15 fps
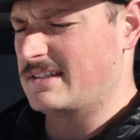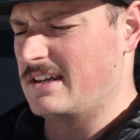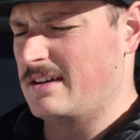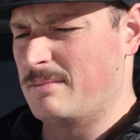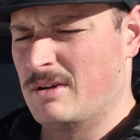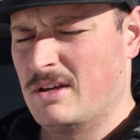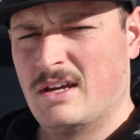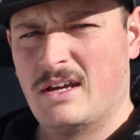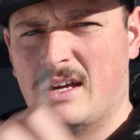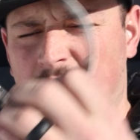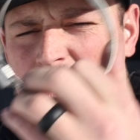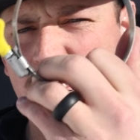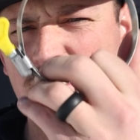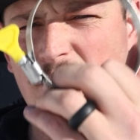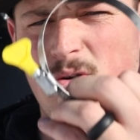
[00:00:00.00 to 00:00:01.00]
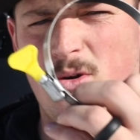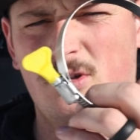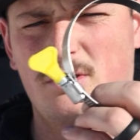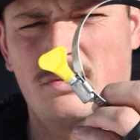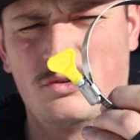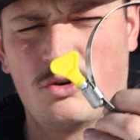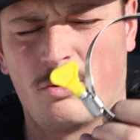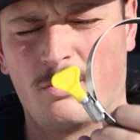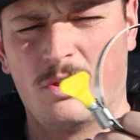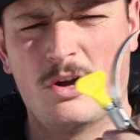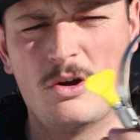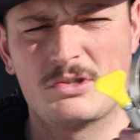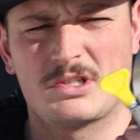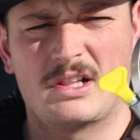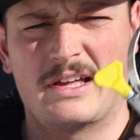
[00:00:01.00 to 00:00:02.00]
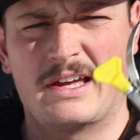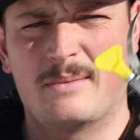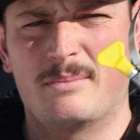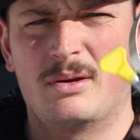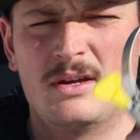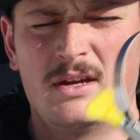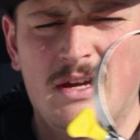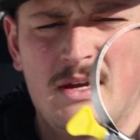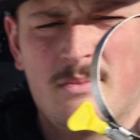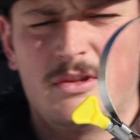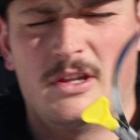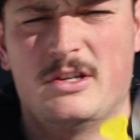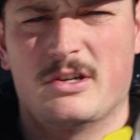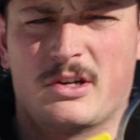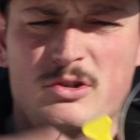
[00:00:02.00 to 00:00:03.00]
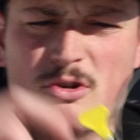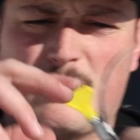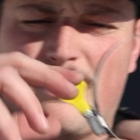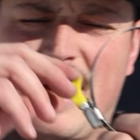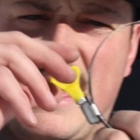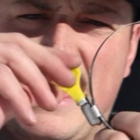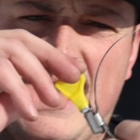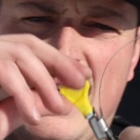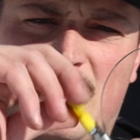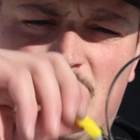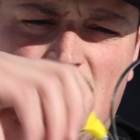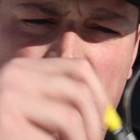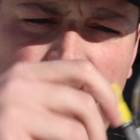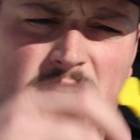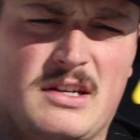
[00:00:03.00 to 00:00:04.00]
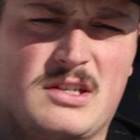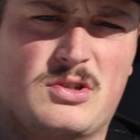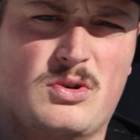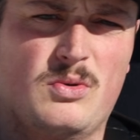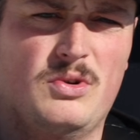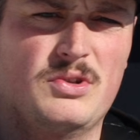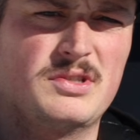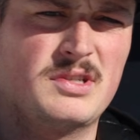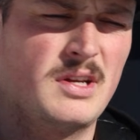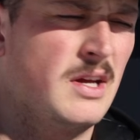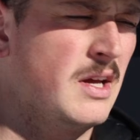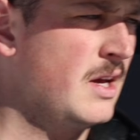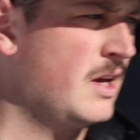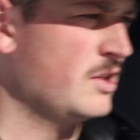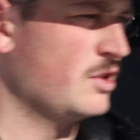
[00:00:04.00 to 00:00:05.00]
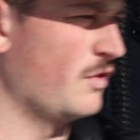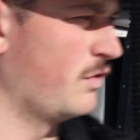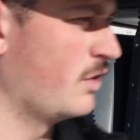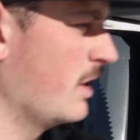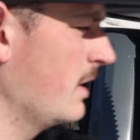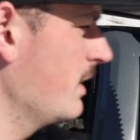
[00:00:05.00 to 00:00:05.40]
same as a normal hose clamp, but then you can do it by hand without any tools. So for